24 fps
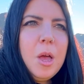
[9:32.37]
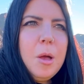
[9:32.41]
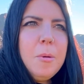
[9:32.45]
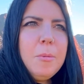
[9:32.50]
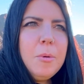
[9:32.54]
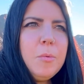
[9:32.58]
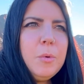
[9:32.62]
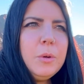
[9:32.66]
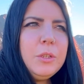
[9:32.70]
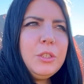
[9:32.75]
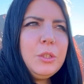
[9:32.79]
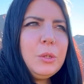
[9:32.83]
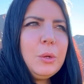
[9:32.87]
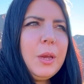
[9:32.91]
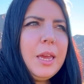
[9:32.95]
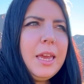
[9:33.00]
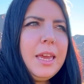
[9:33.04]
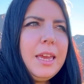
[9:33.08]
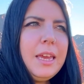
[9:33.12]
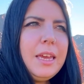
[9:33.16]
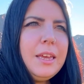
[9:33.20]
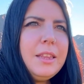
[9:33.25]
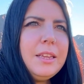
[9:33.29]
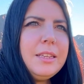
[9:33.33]
but once you're
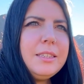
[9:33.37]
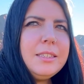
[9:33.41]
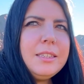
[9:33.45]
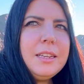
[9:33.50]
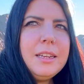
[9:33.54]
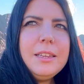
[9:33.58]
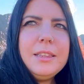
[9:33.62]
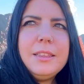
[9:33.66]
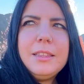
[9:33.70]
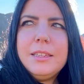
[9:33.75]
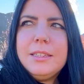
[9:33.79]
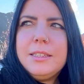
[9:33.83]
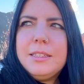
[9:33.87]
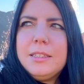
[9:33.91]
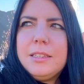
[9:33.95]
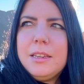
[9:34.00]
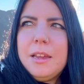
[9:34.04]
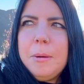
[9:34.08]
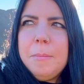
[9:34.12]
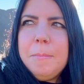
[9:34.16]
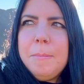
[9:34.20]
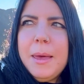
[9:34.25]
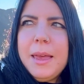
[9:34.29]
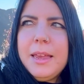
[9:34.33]
here there's like this
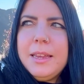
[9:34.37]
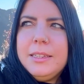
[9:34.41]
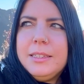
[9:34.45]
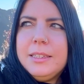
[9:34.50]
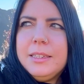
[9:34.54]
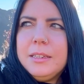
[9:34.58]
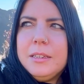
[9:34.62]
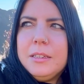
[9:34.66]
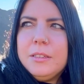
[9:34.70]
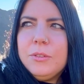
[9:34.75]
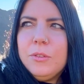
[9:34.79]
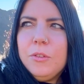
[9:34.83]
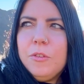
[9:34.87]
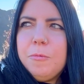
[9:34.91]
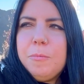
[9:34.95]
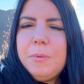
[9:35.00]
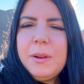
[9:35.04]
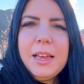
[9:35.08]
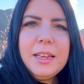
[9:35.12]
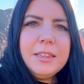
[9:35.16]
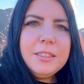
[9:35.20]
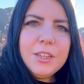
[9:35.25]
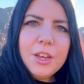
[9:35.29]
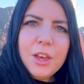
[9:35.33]
amazing sort of
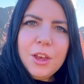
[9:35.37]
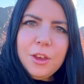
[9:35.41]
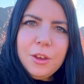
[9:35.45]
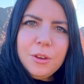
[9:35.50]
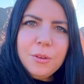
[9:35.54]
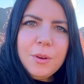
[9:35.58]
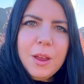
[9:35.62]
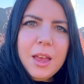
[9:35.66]
plateau